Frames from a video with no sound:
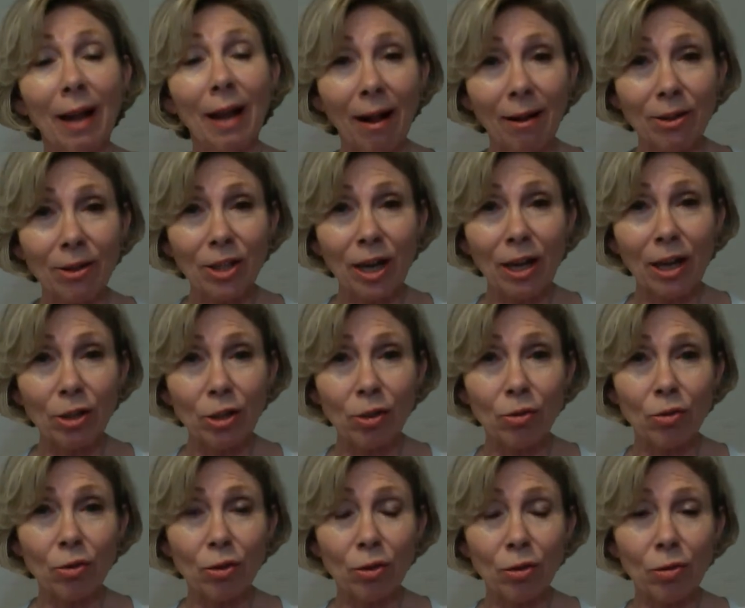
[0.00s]
I'll chat to
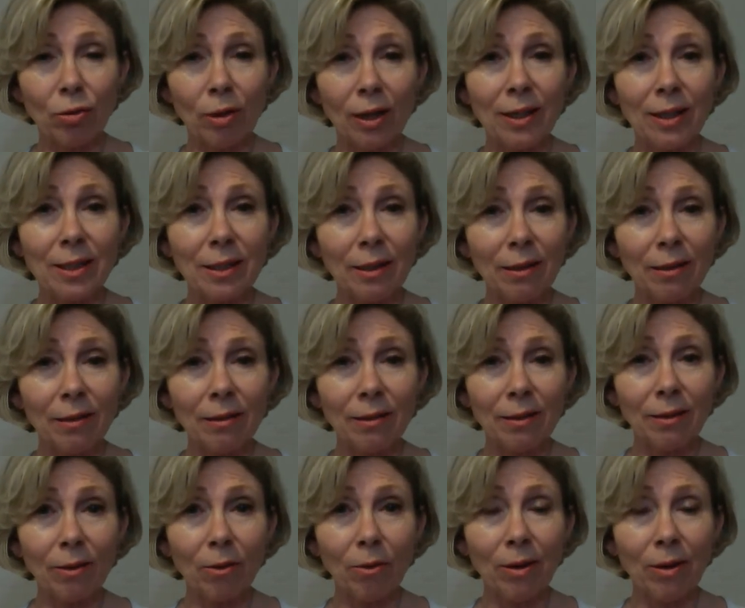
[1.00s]
you soon. Until
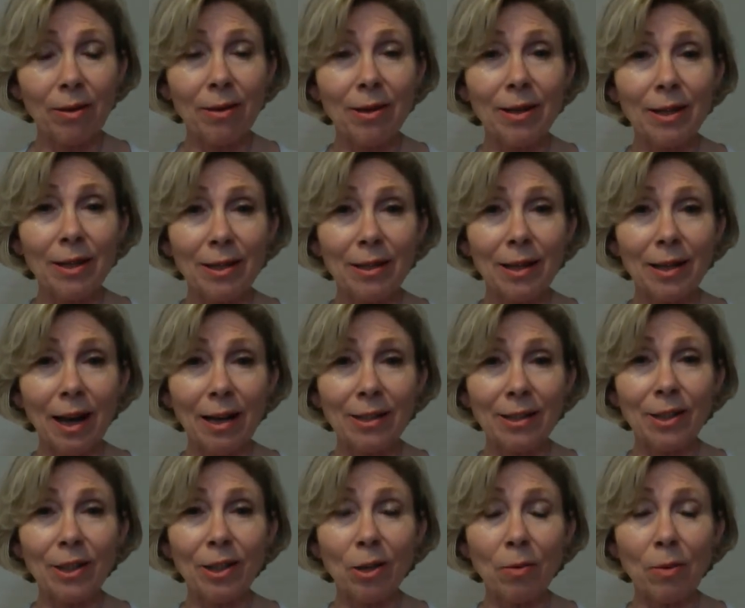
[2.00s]
I
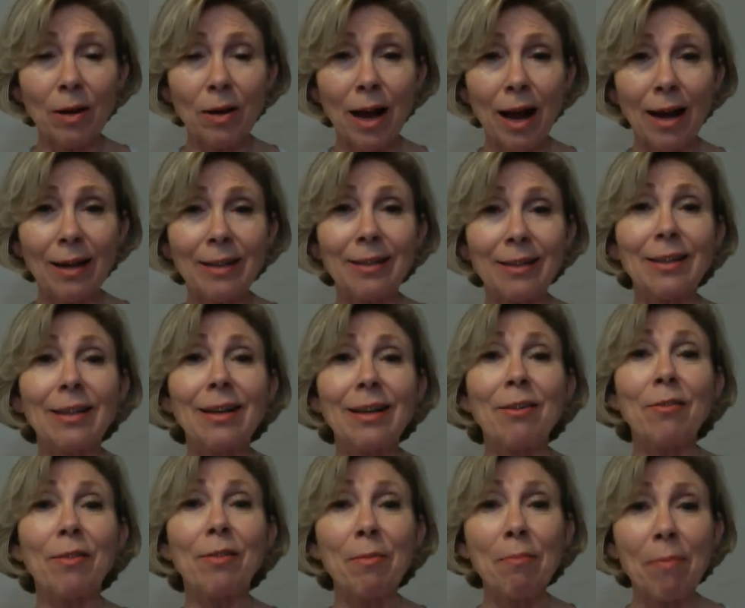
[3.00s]
see you again,
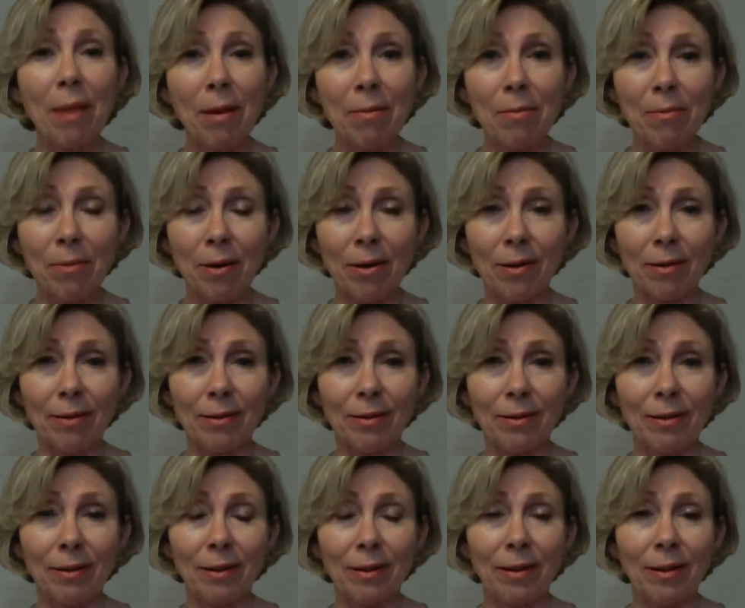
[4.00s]
remember,
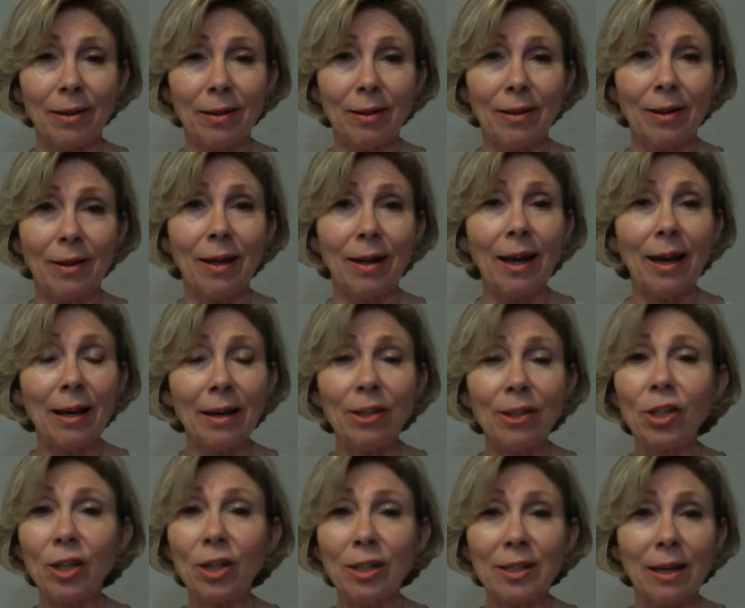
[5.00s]

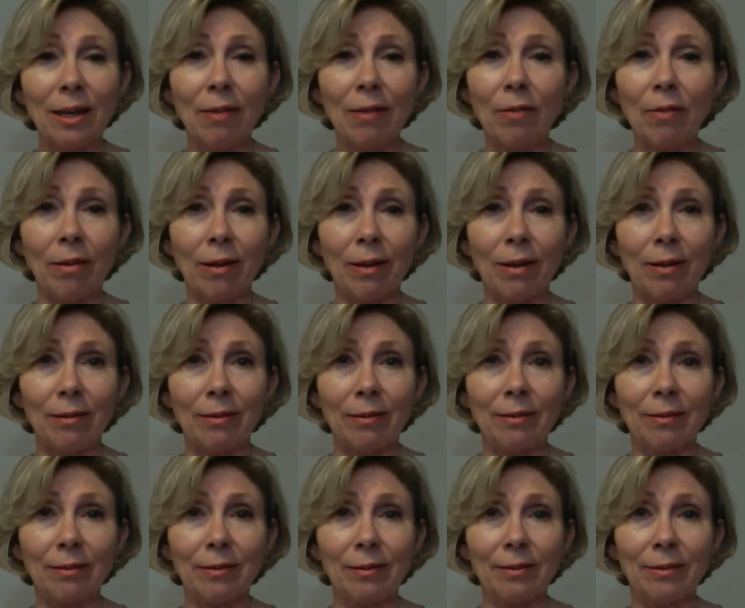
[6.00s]
energy is everything.
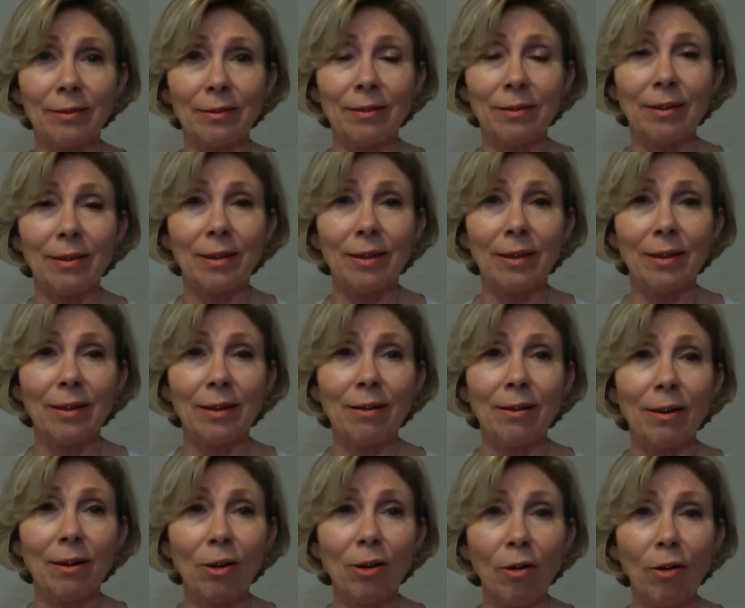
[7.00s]

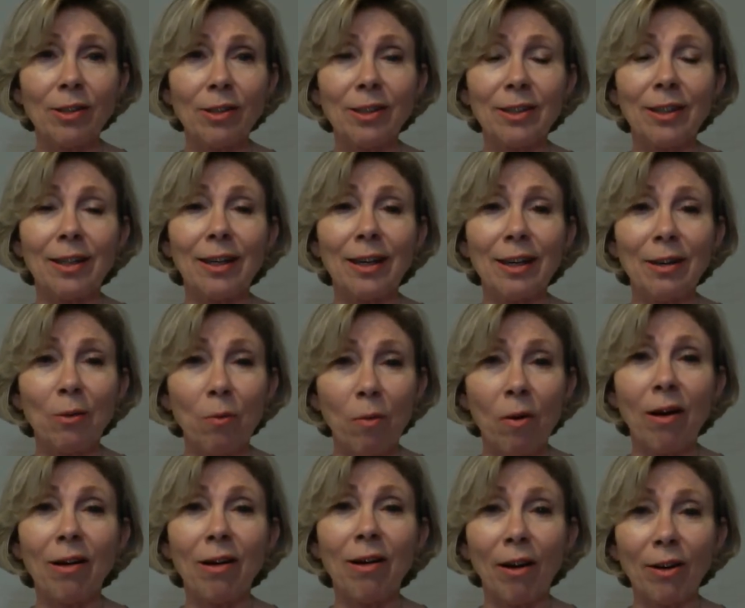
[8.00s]
Constantly
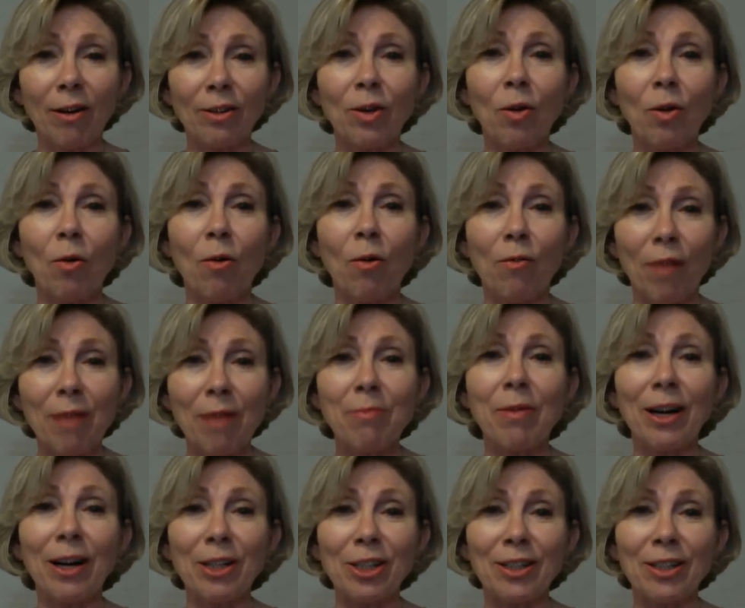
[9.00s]
work on your
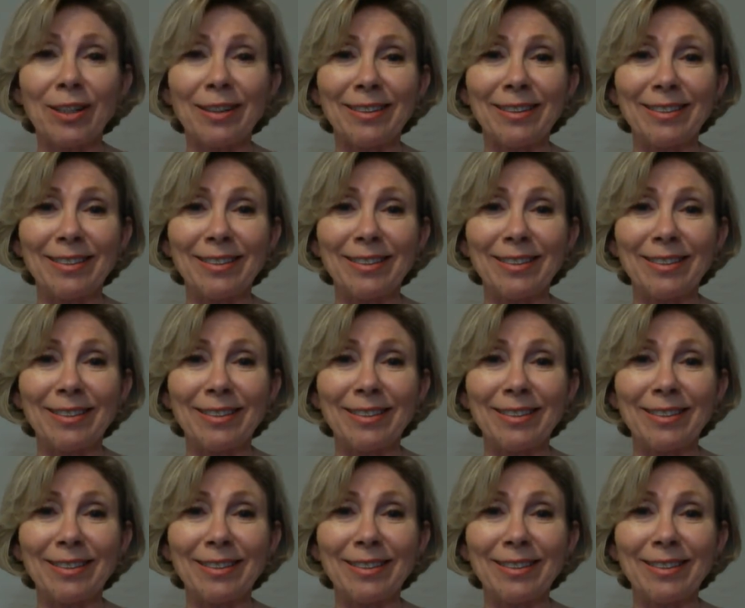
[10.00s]
vibration.